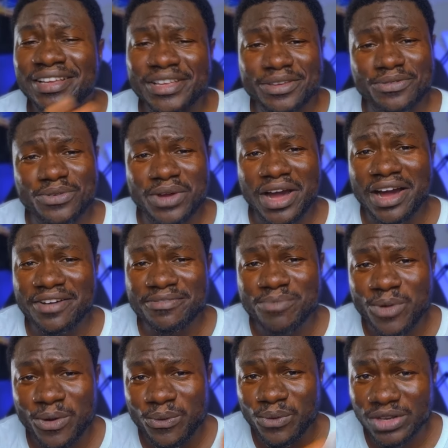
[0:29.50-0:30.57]
if you have
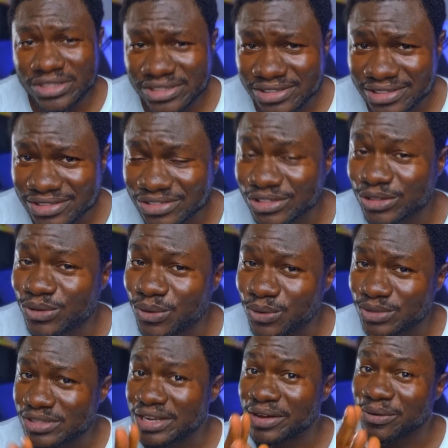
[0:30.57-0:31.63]
more questions, the
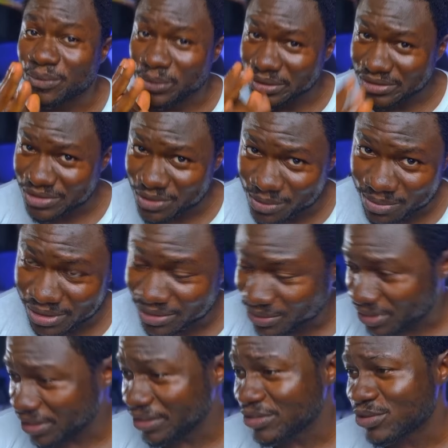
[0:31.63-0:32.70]
doors are always open.
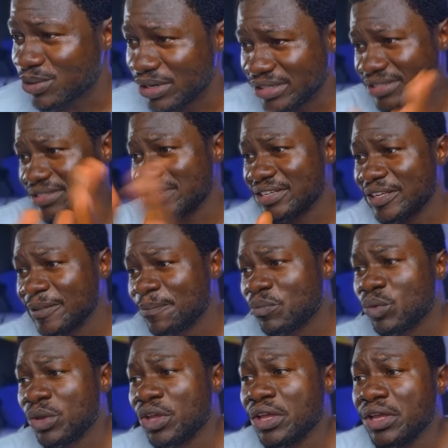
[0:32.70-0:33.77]
Okay, so let's see.
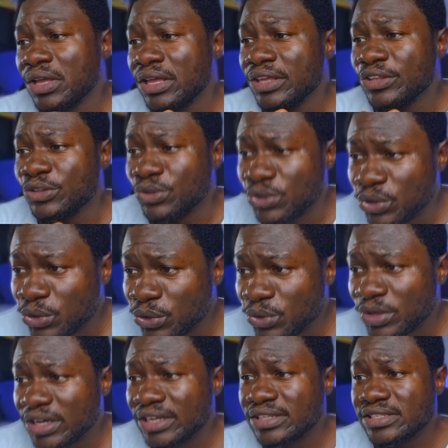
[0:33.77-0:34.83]

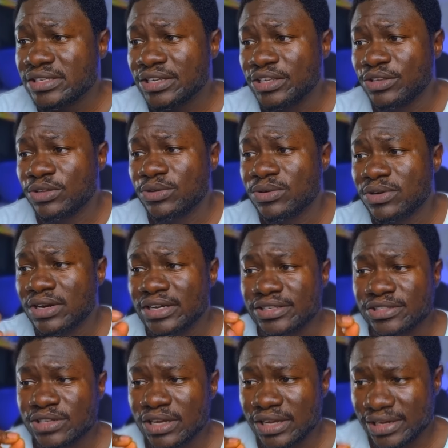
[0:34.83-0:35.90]
You can secure a
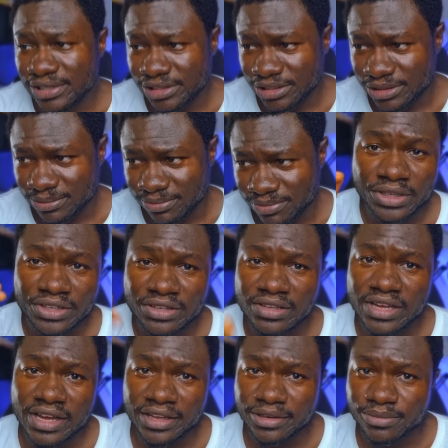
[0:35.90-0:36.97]
scholarship
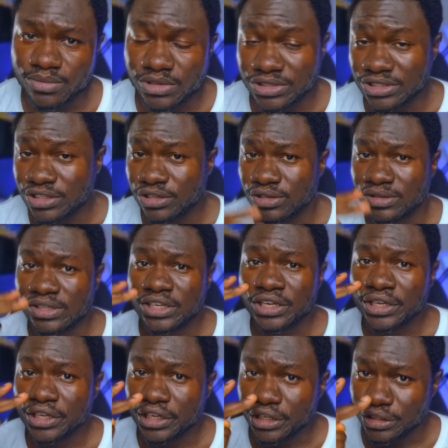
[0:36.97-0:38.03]
here in Brazil
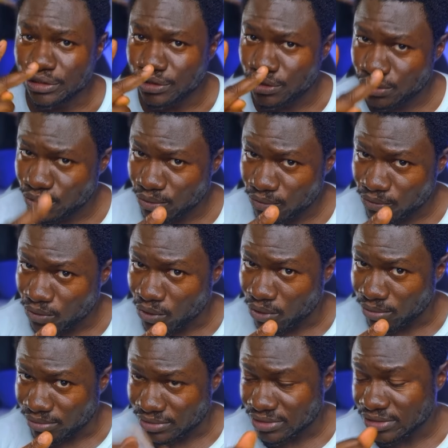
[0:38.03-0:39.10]
in two
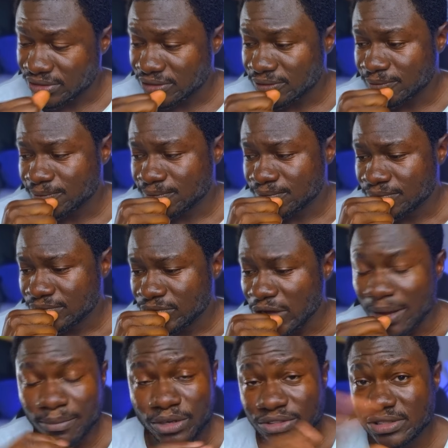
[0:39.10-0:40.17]
forms.
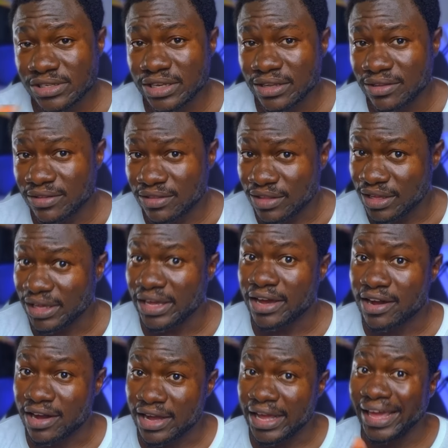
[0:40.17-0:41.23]
I'm not saying they
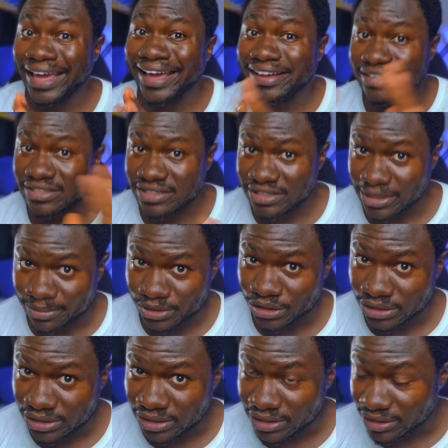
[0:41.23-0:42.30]
are
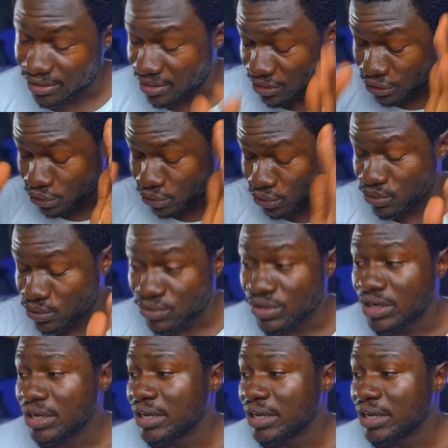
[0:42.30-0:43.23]
exceptionally the two